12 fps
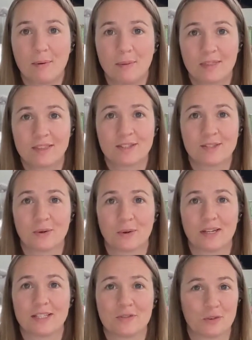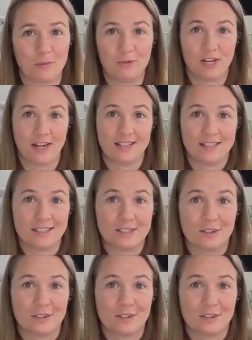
with the stories from Genesis.